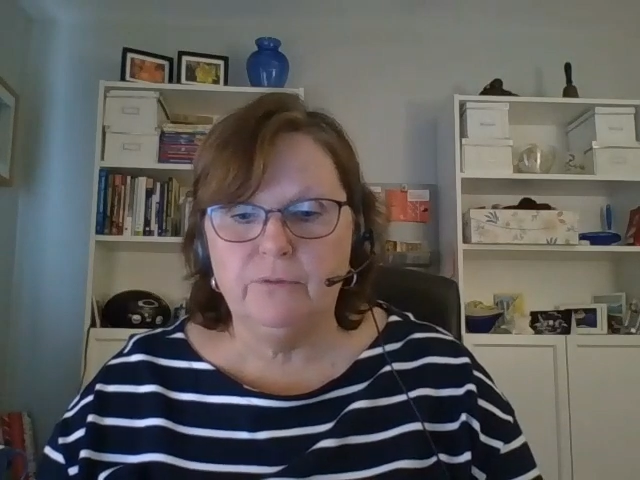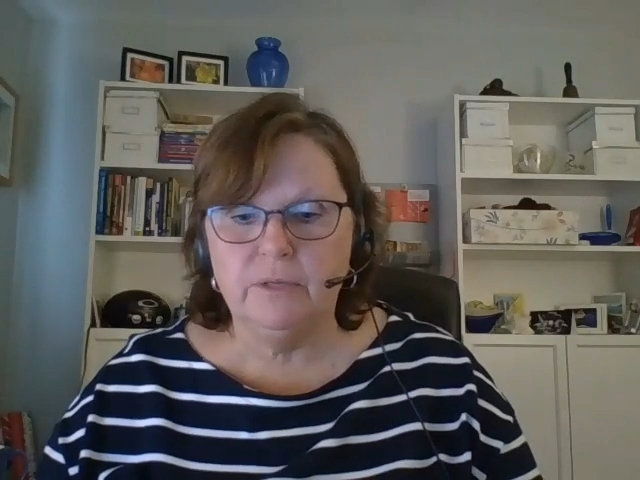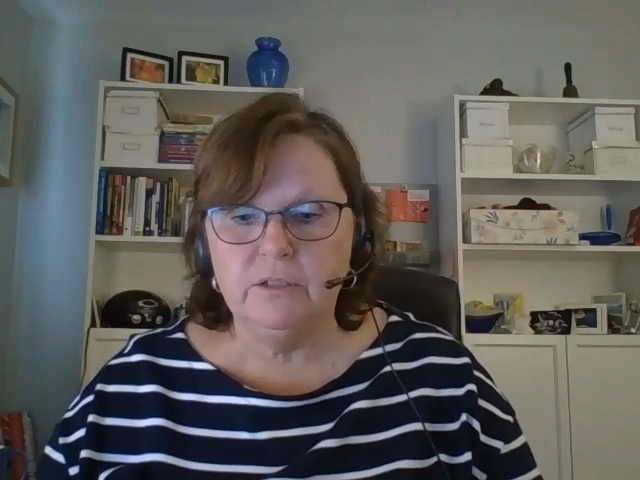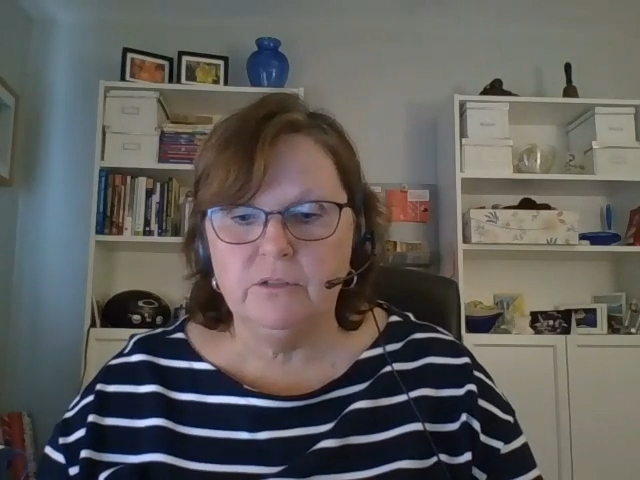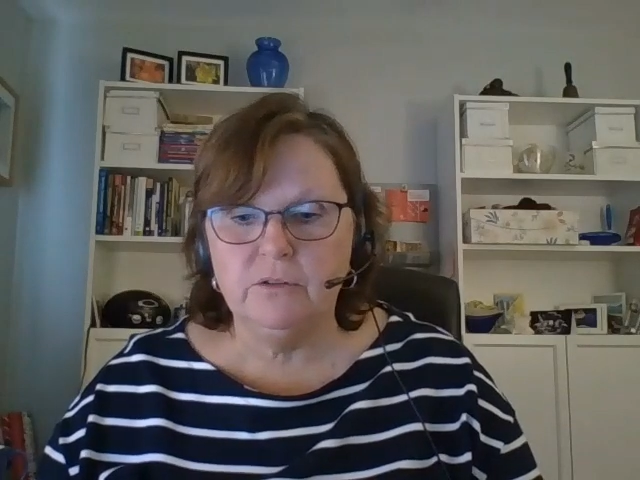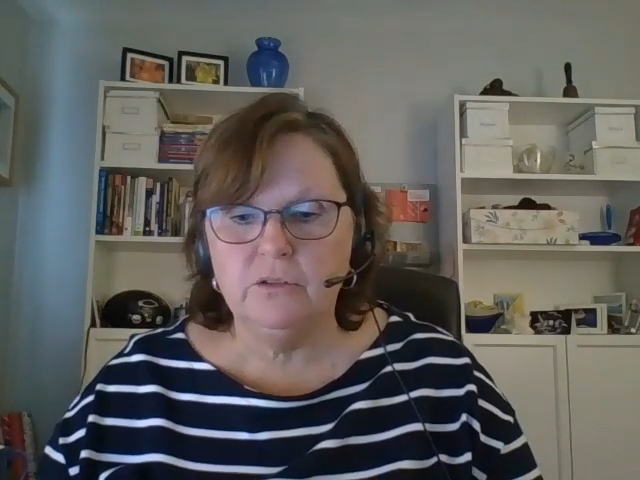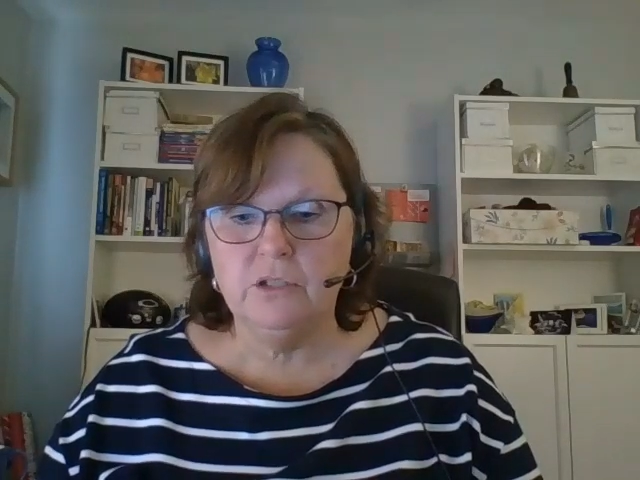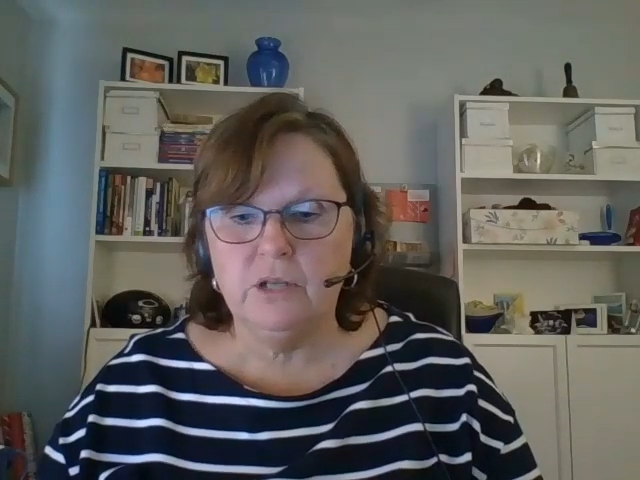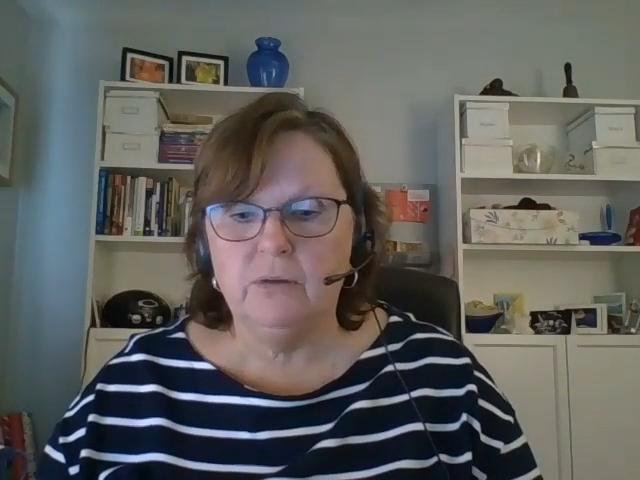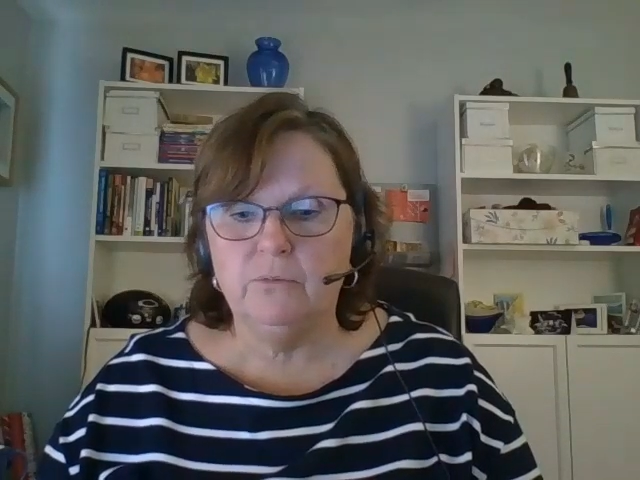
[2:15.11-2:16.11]
Research
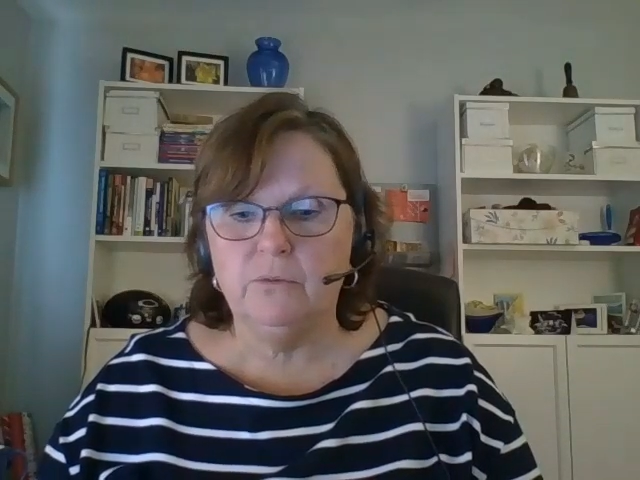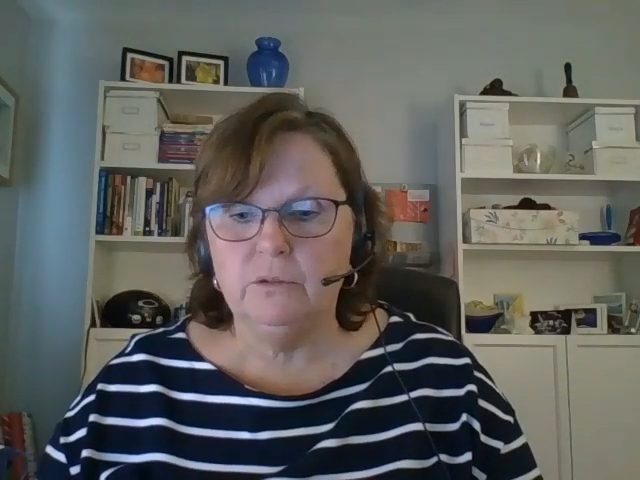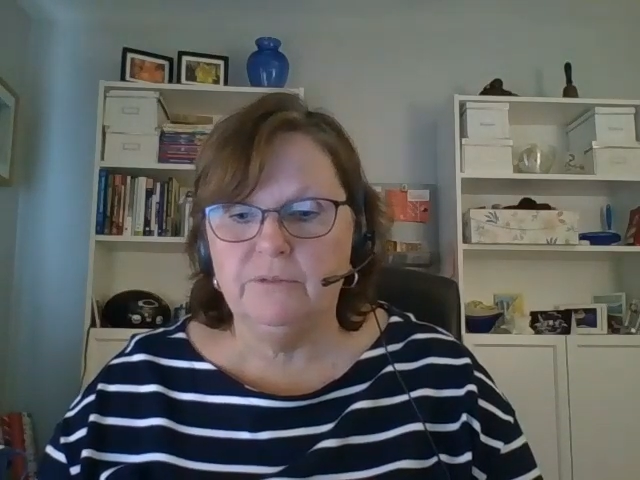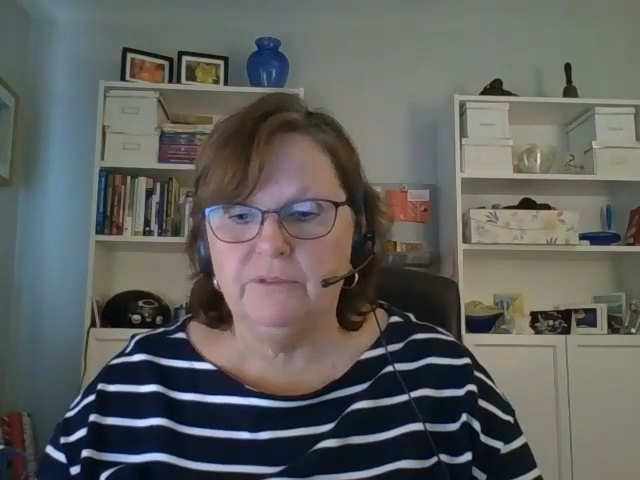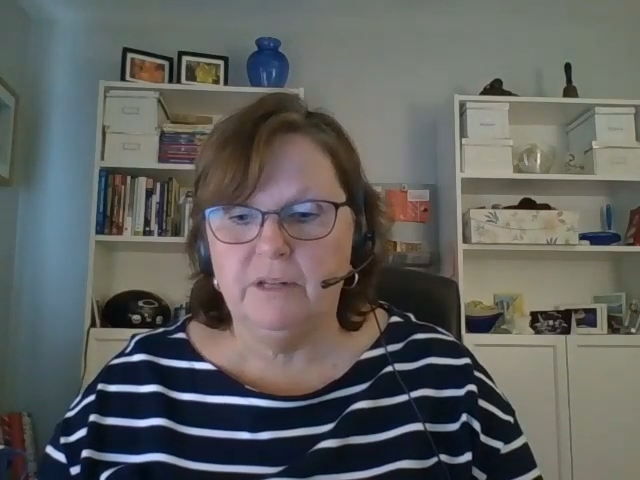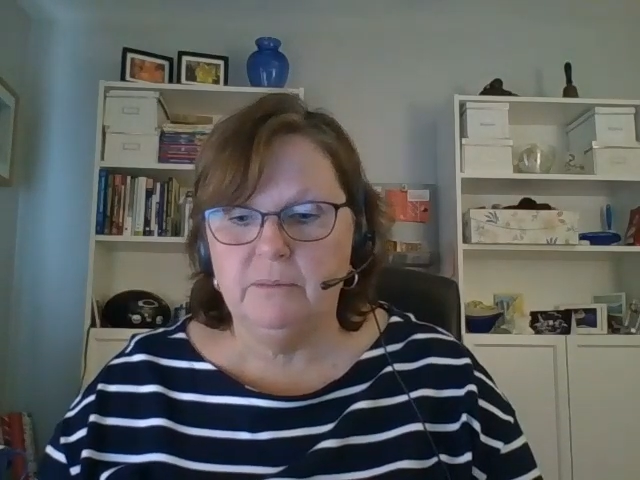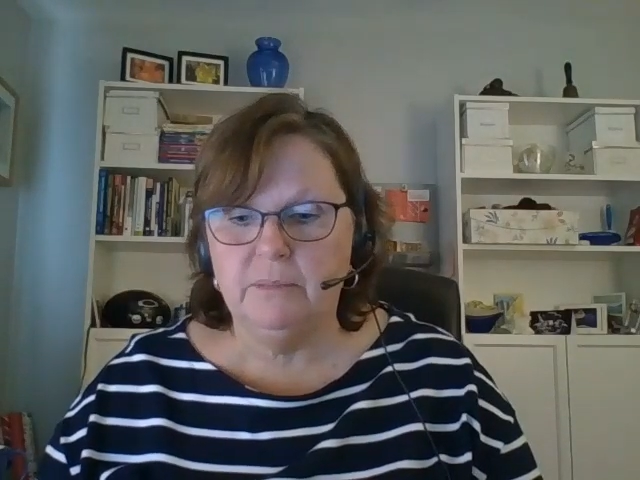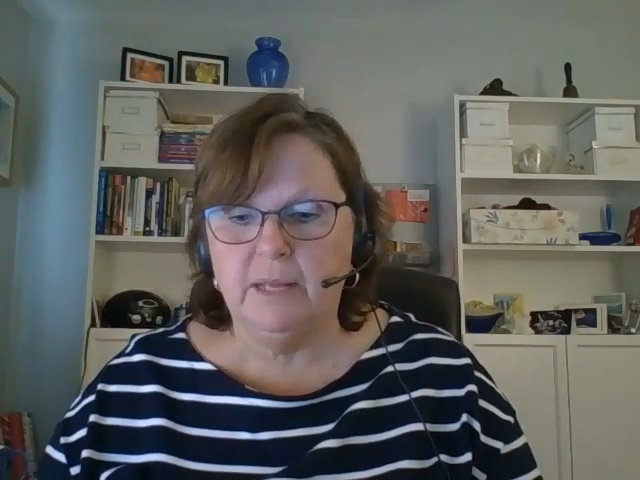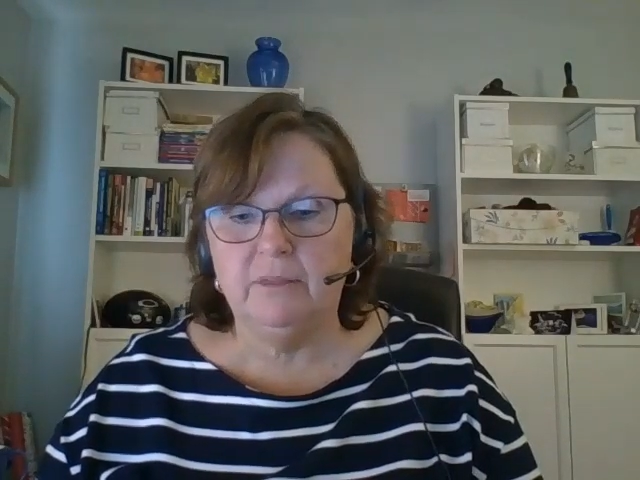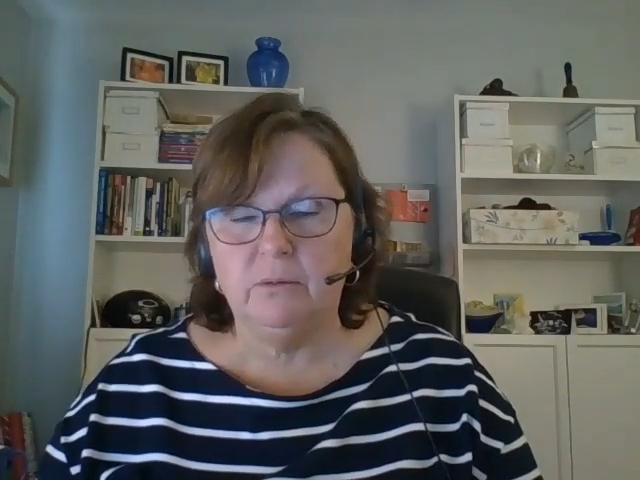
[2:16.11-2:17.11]
and Rural
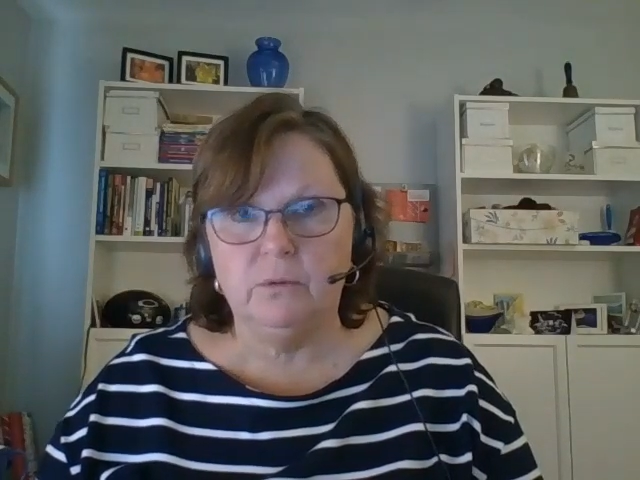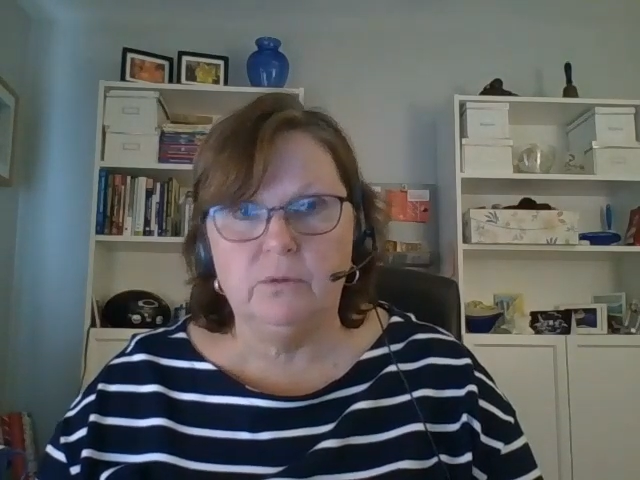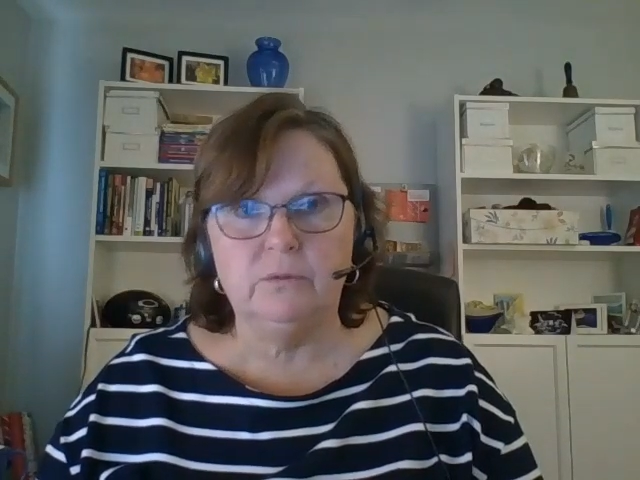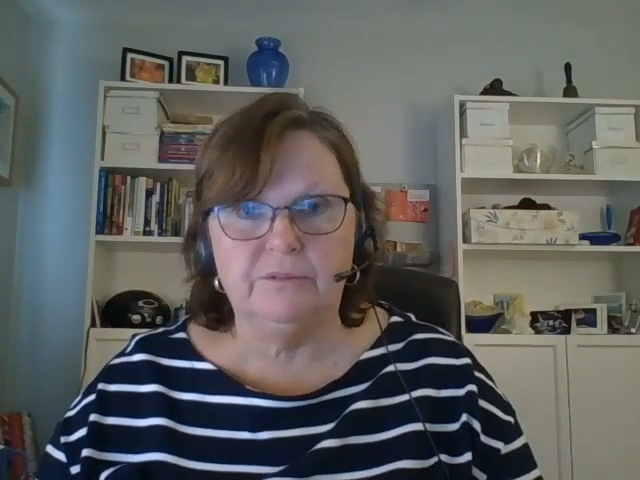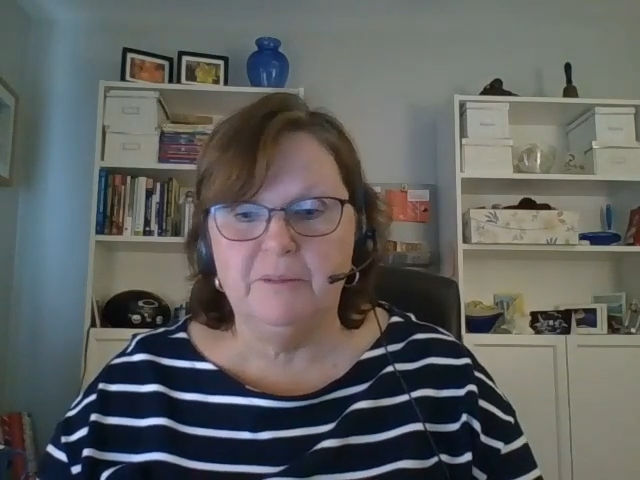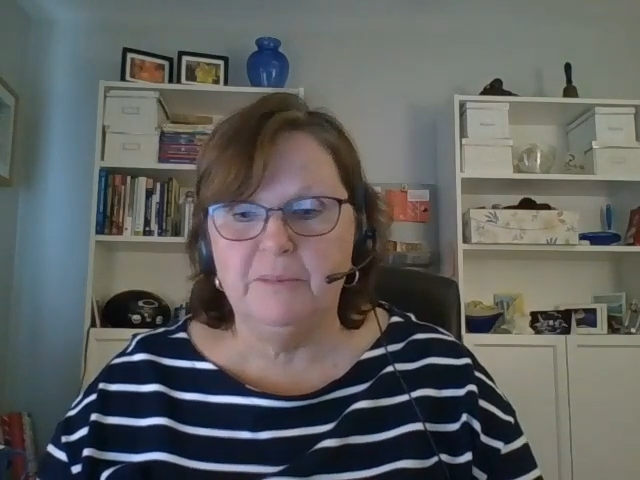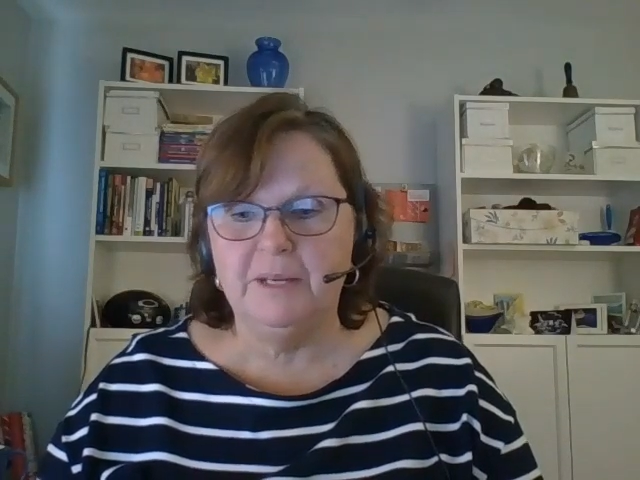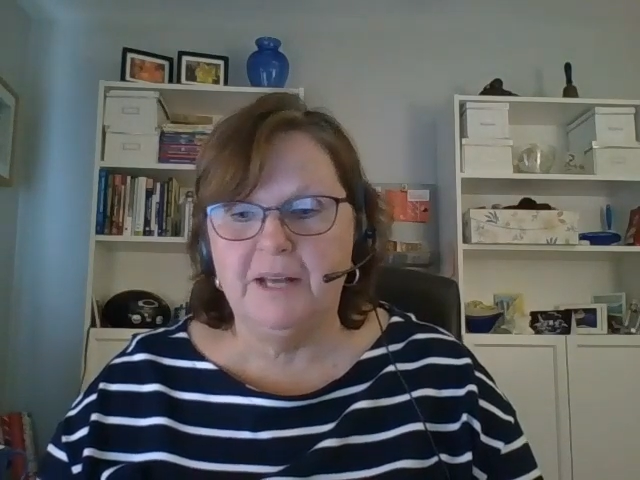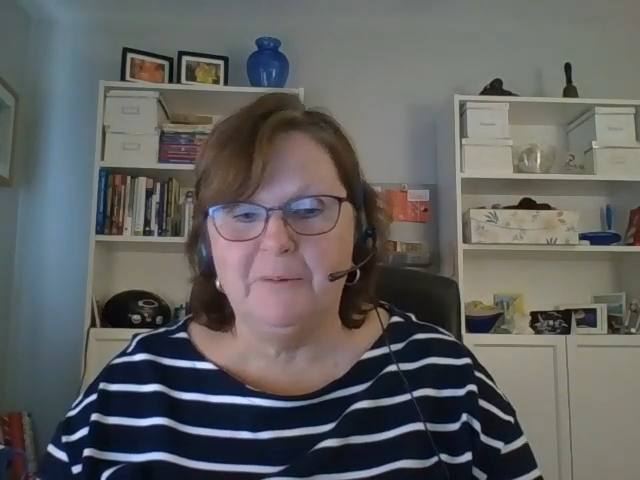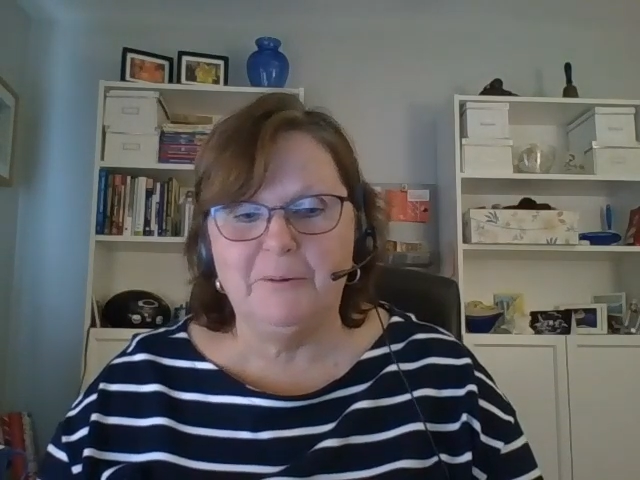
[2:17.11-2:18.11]
Development at the Rural Development
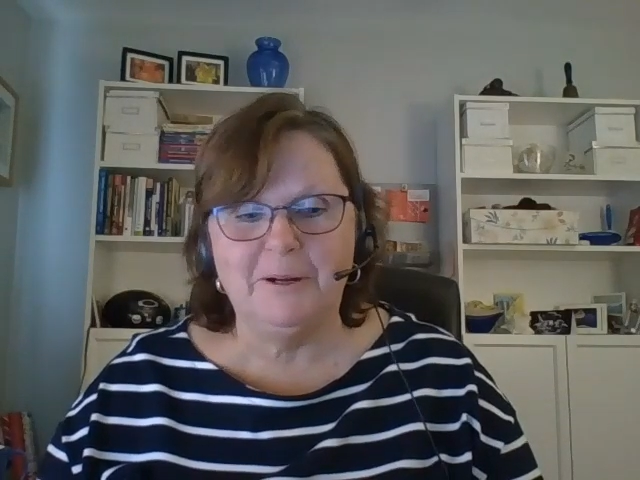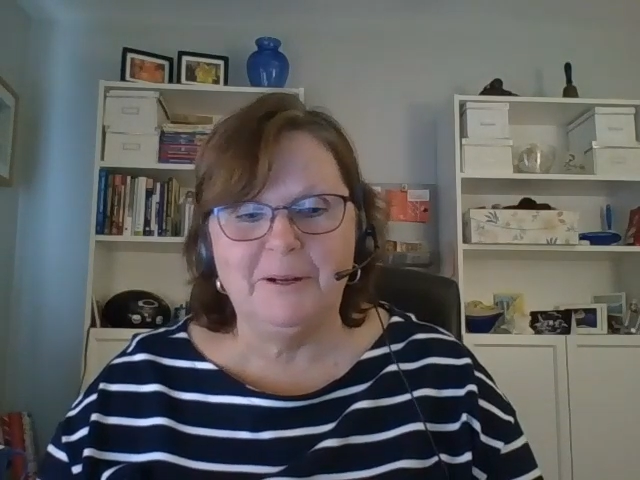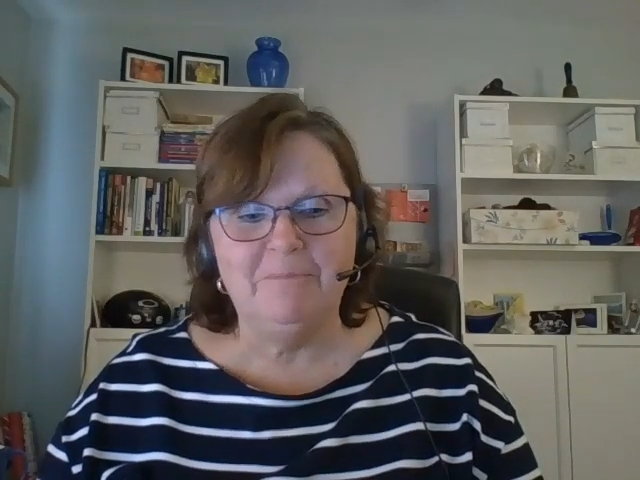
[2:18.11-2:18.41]
Network.